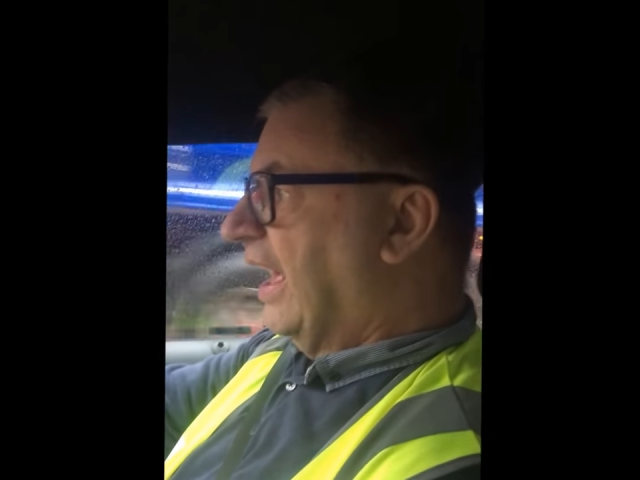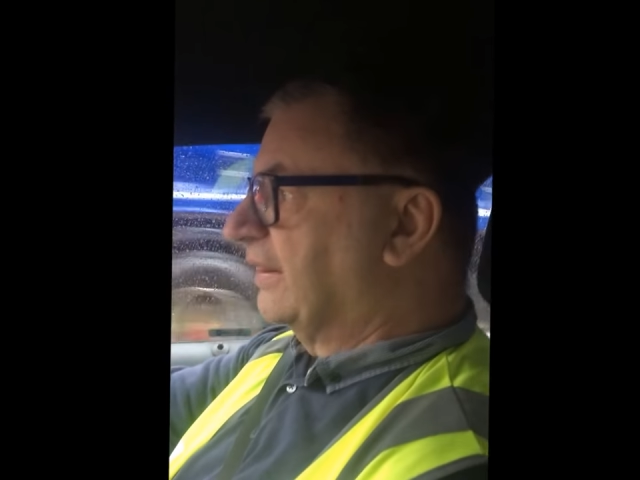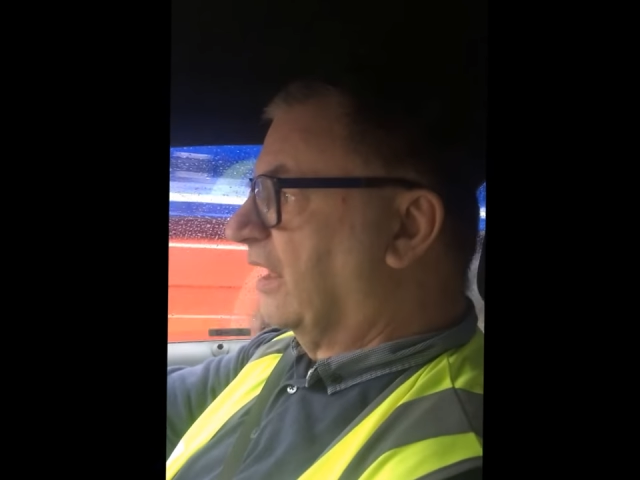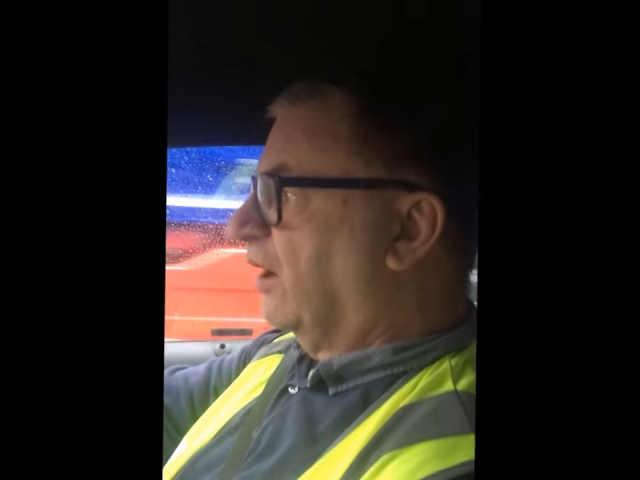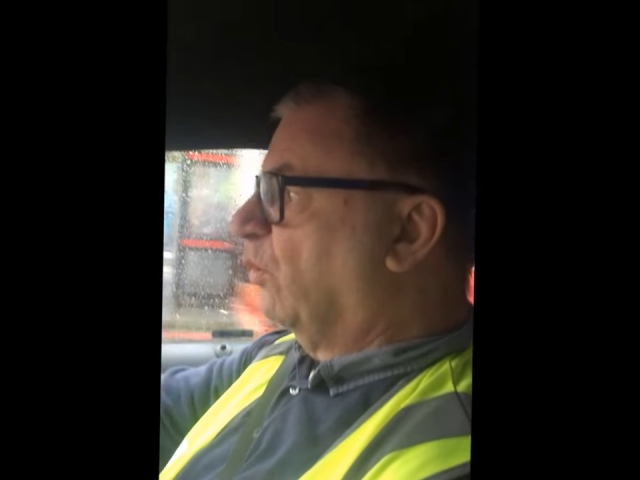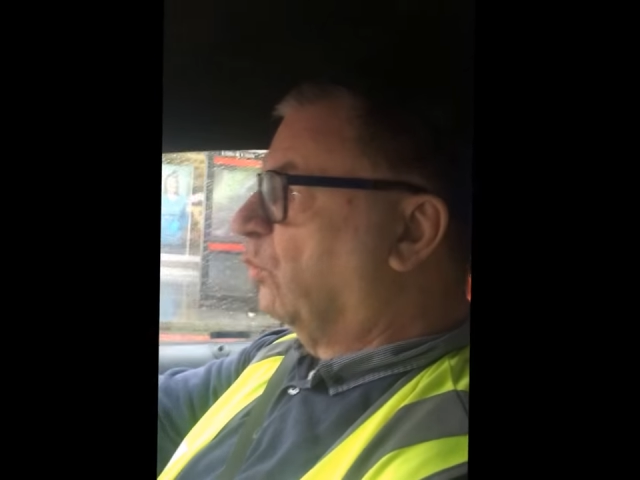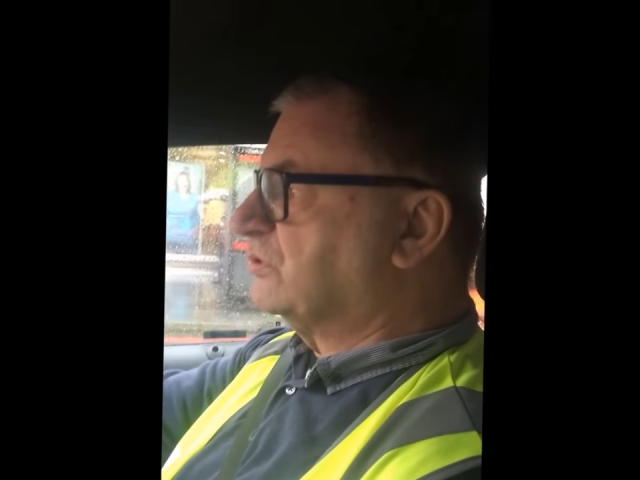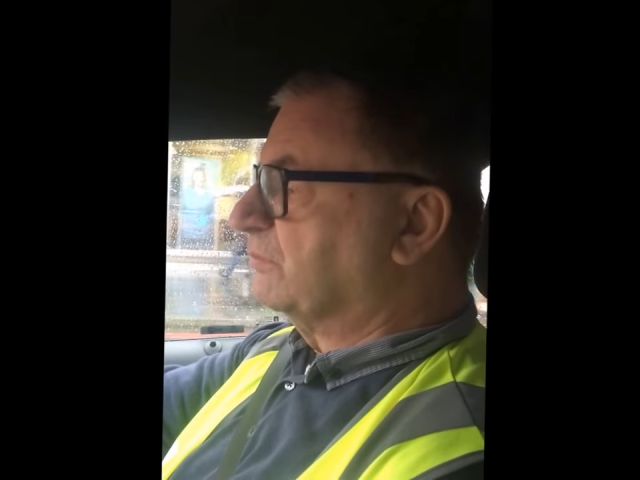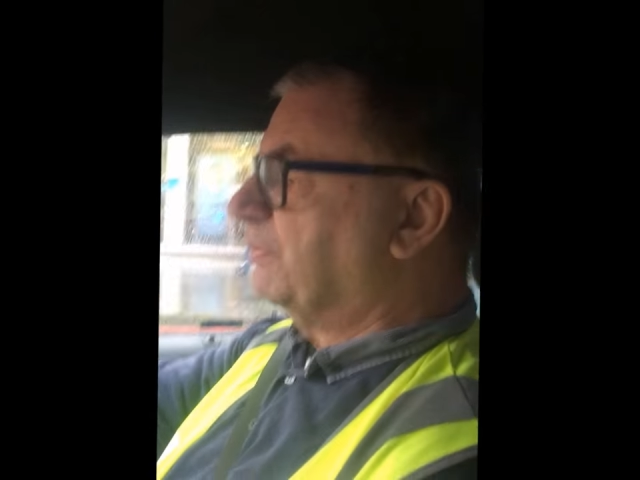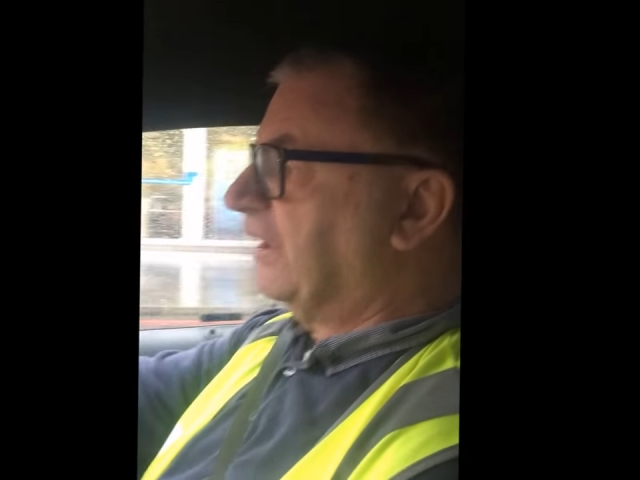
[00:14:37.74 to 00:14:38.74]
and the hole
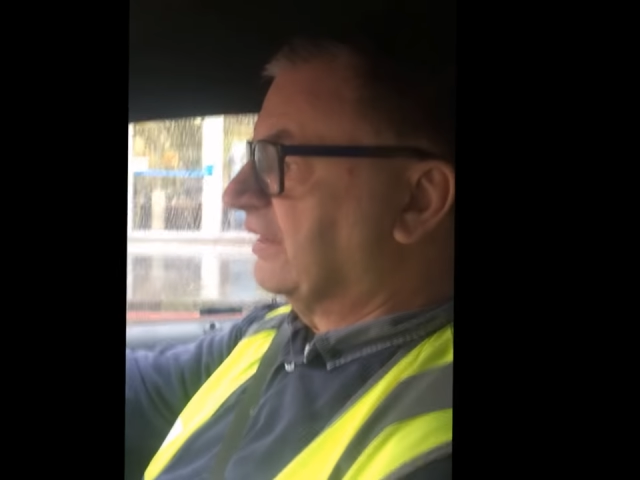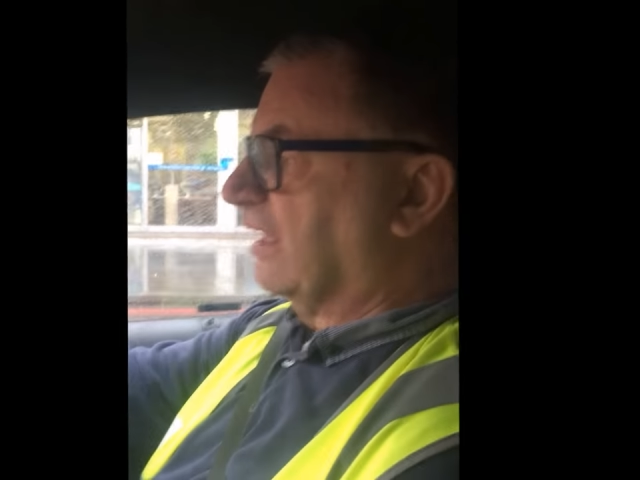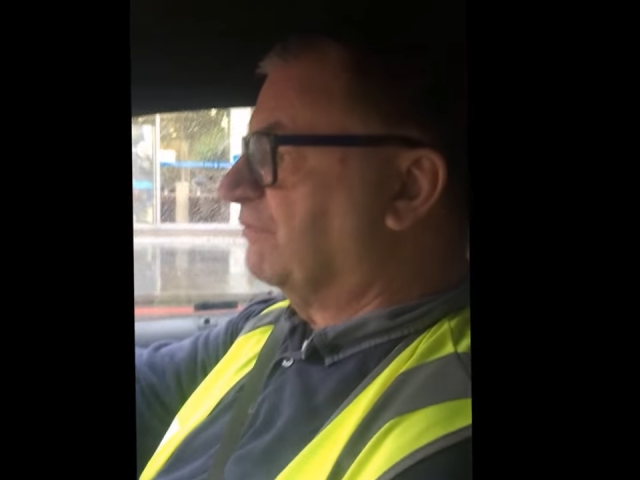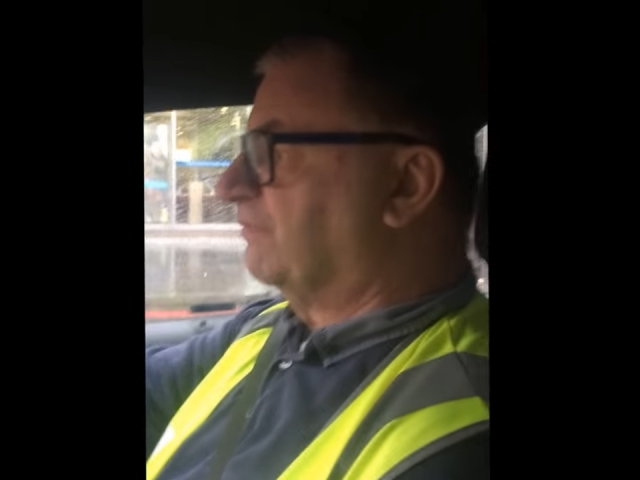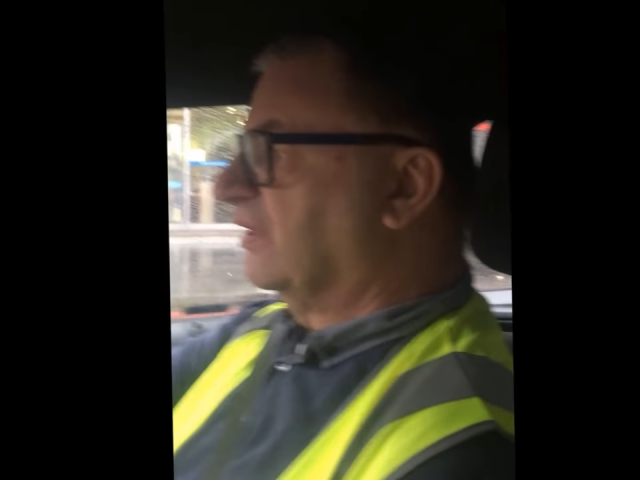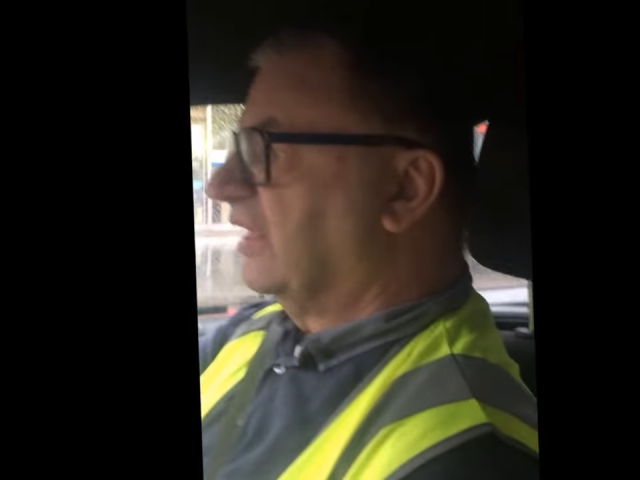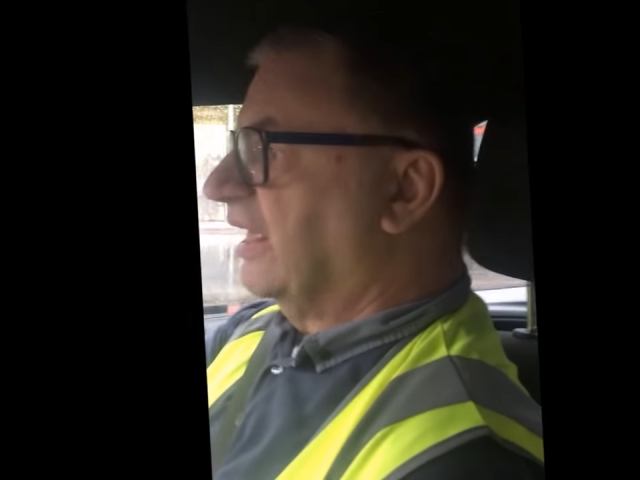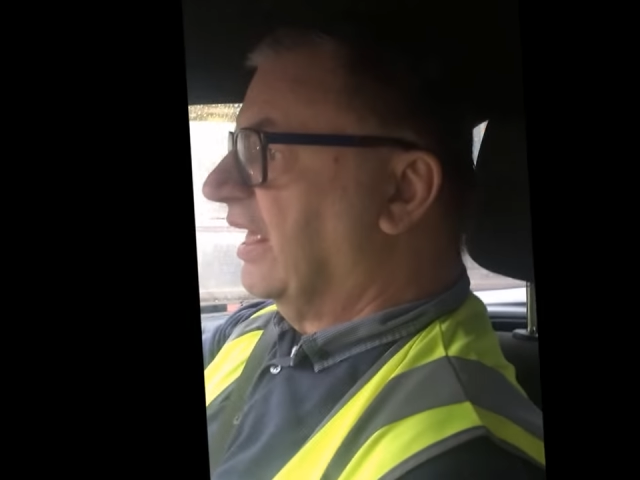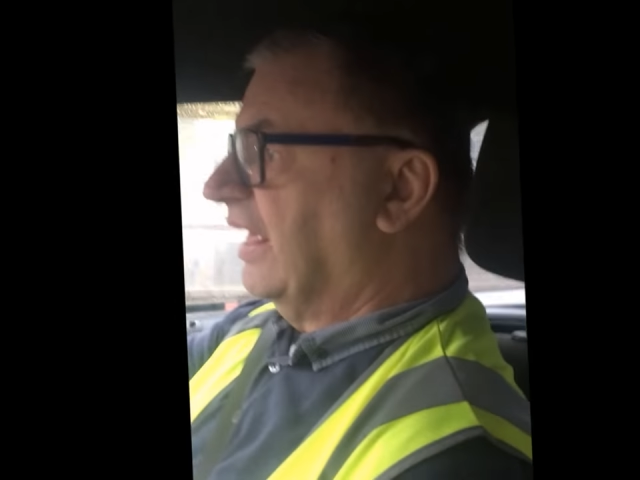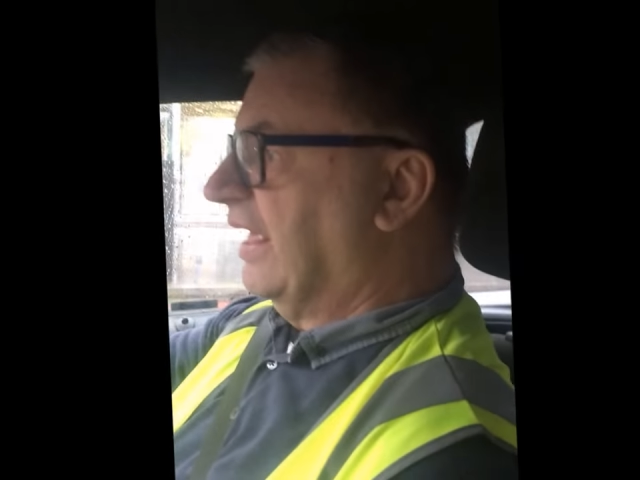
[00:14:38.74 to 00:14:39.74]
wasn't big enough,
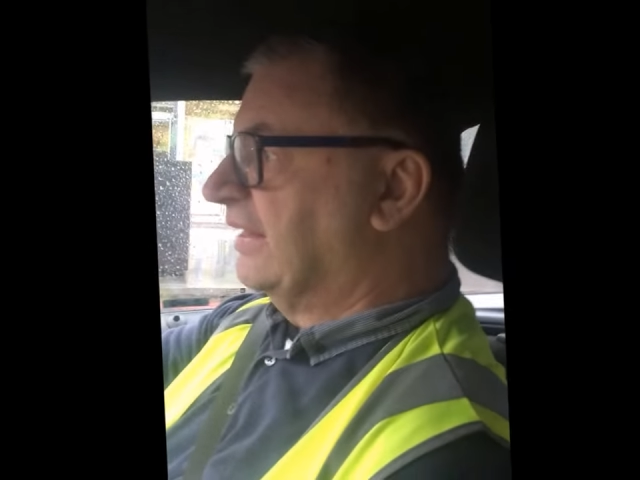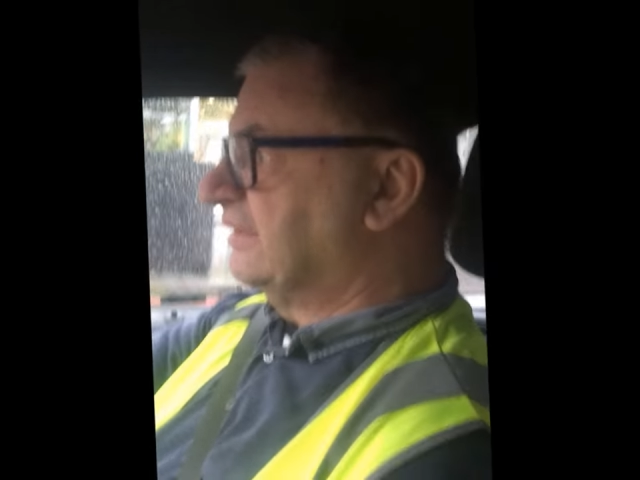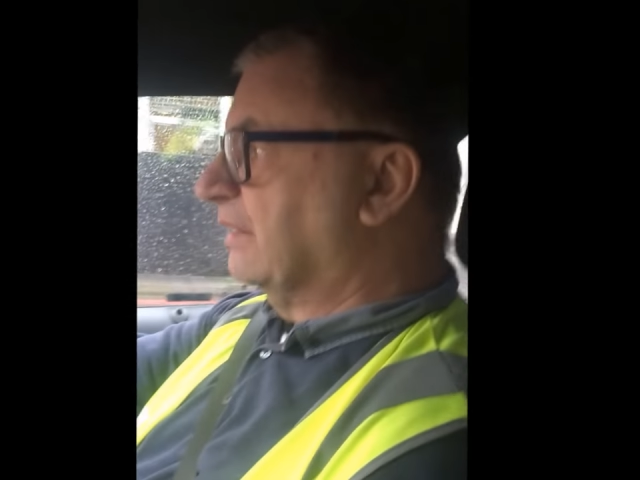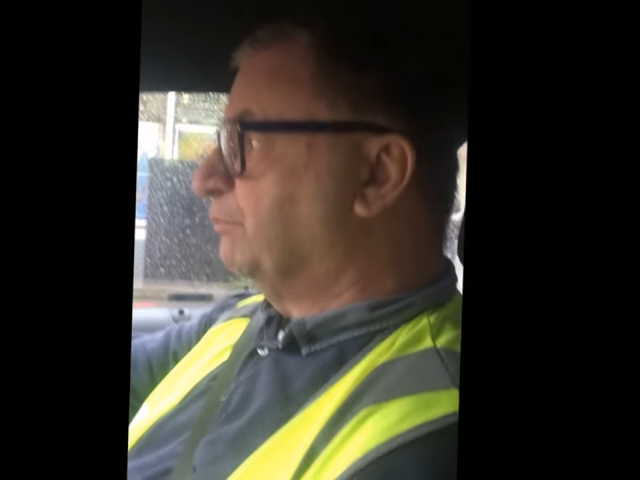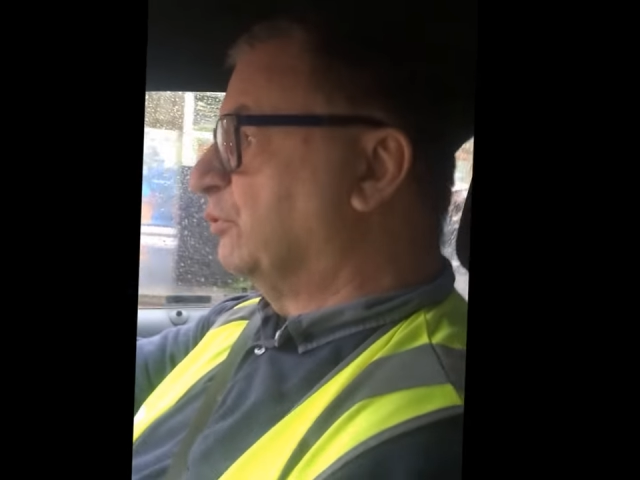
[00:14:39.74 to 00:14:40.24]
it ended up